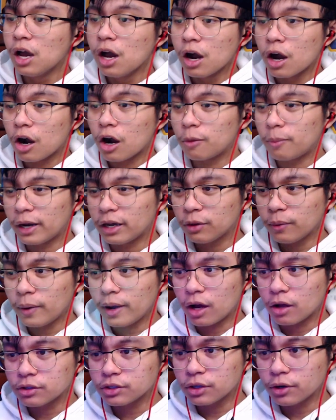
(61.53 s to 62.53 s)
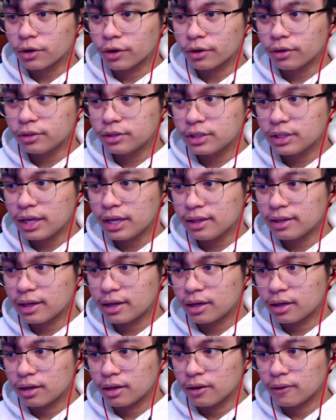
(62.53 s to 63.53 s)
Oh, by the way, I also heard today
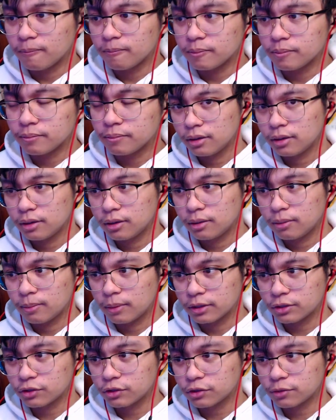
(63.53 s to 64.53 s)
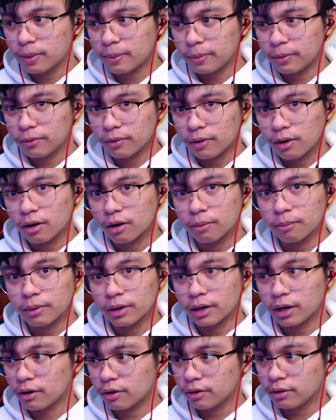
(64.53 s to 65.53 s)
that my source might be wrong, but
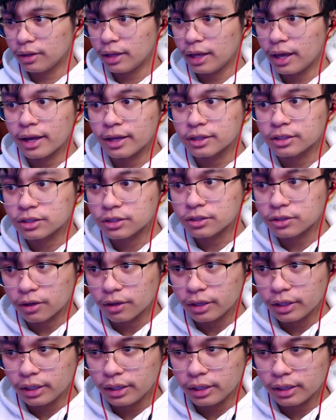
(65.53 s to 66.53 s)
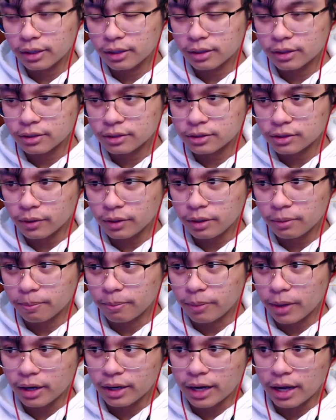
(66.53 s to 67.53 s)
I heard that Sony
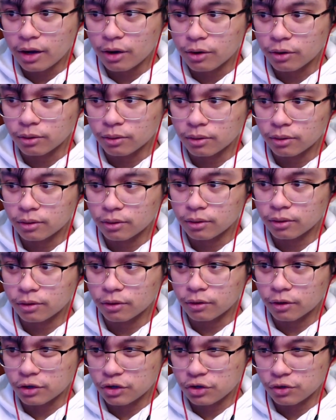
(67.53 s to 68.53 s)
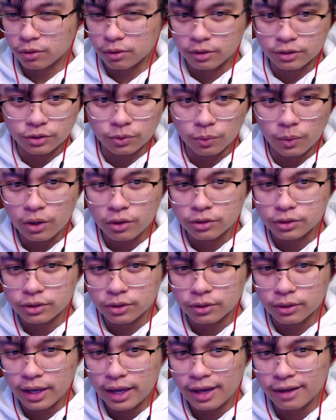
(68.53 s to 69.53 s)
bought out Crunchyroll as well. So
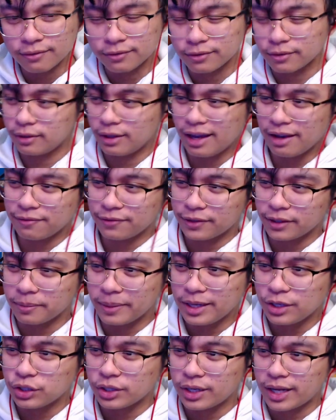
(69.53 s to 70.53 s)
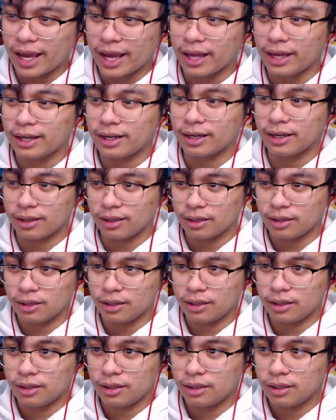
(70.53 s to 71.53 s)
they have Funimation, and
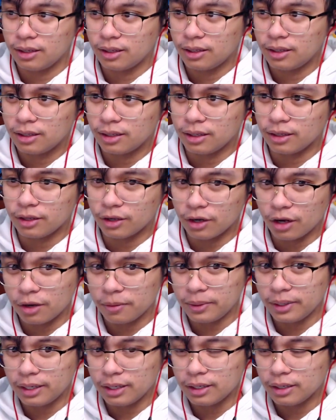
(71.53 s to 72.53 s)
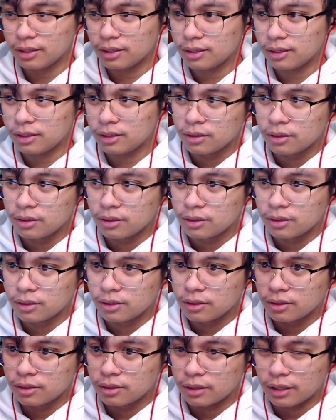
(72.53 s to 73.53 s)
you know what I mean?
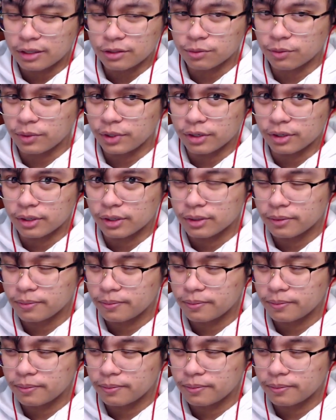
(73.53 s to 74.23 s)
That's weird.